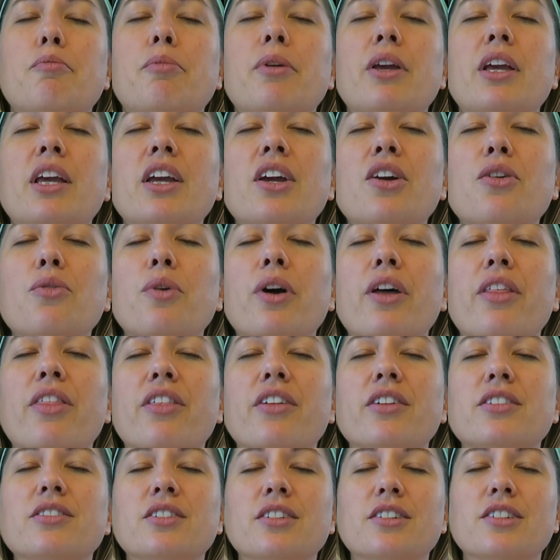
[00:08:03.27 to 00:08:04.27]
Being
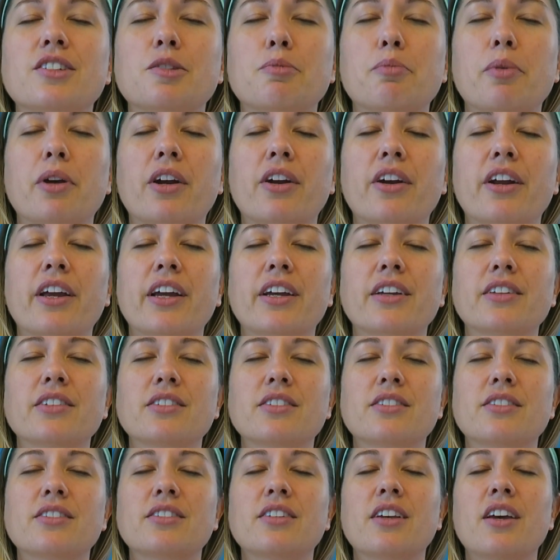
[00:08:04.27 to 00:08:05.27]
with this
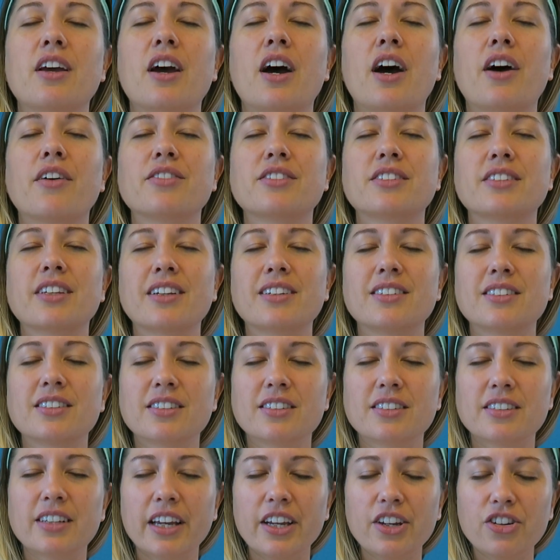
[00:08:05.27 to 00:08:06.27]
experience of
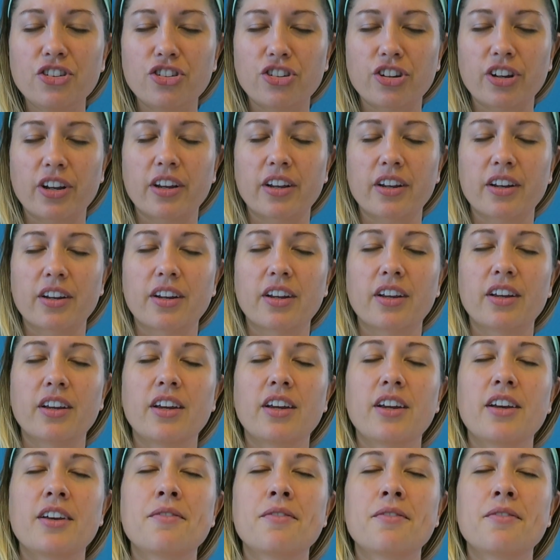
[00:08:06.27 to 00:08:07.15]
sensation